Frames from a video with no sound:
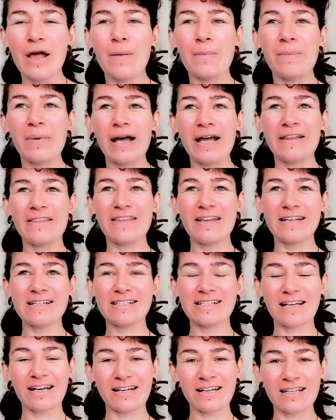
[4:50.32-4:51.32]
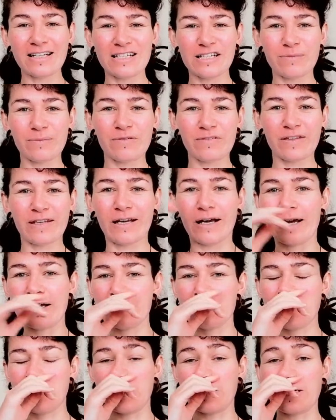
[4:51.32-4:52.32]
But that's kind of the tip of the
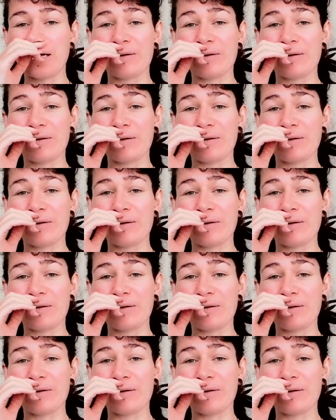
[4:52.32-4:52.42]
iceberg.